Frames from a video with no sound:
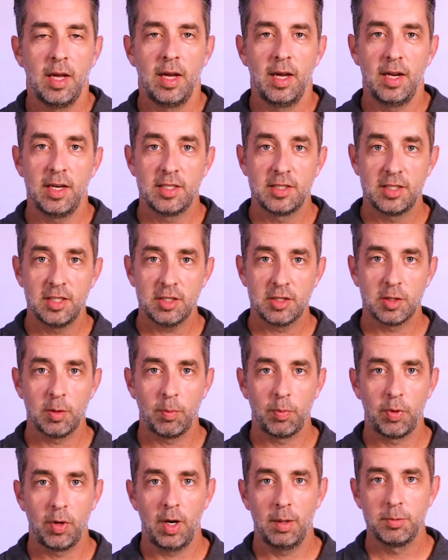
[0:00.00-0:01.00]
And a system
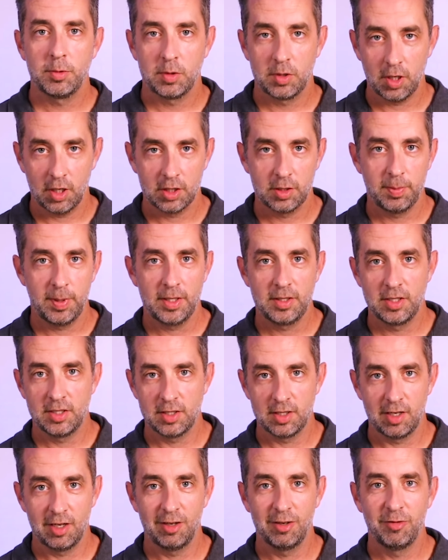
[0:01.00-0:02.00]
prompt, we talked about this
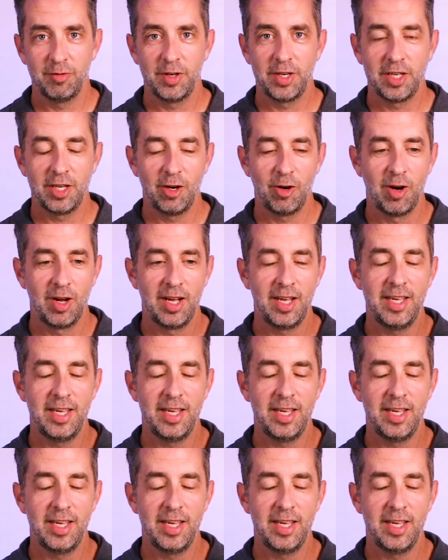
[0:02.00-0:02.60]
in another video,